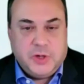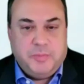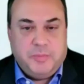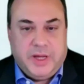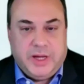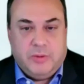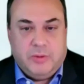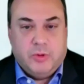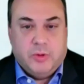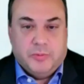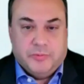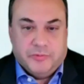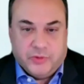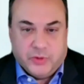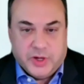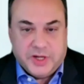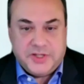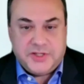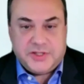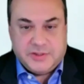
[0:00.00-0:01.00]
big room
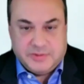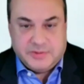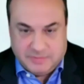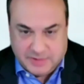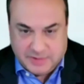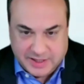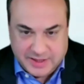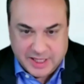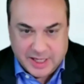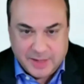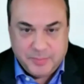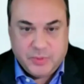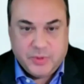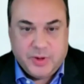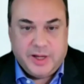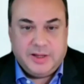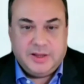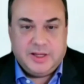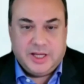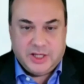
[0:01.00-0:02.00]
voice at that
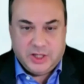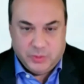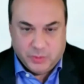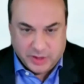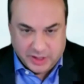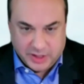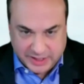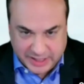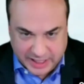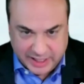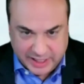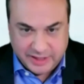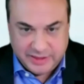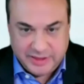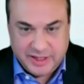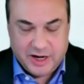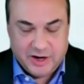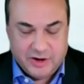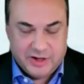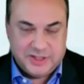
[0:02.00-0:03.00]
point. Like you want to get in
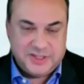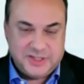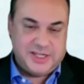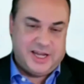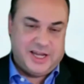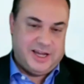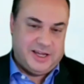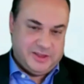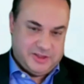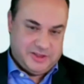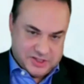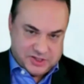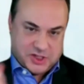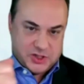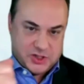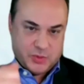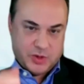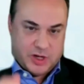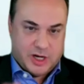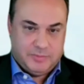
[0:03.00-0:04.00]
there and say, this
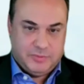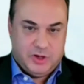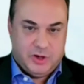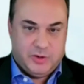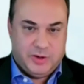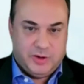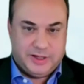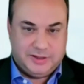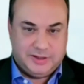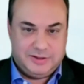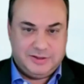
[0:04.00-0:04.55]
is what I'm doing.